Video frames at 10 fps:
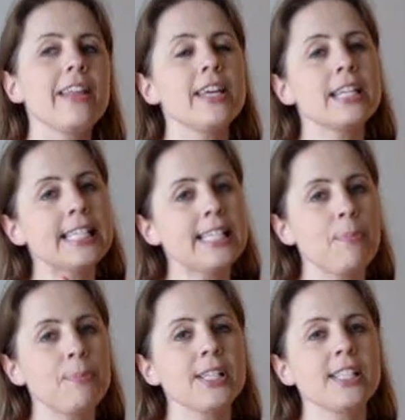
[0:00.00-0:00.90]
and then
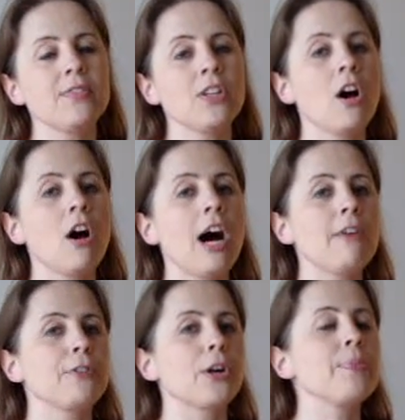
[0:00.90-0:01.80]
acceptance of an
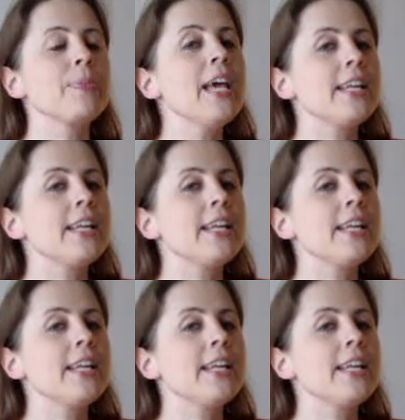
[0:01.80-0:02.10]
offer.